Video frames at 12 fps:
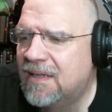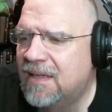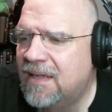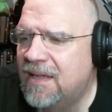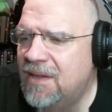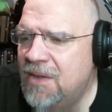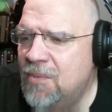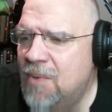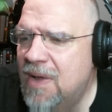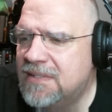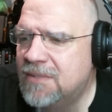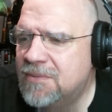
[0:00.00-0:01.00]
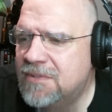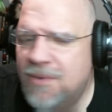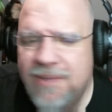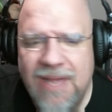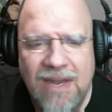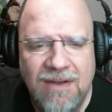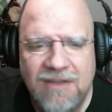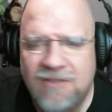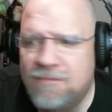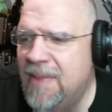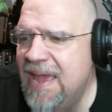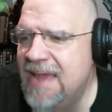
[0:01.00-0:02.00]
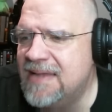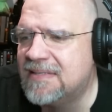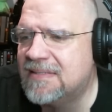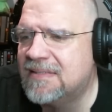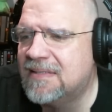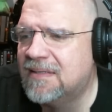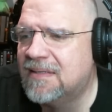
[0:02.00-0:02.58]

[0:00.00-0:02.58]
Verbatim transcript: He was. He was doing that on his bass.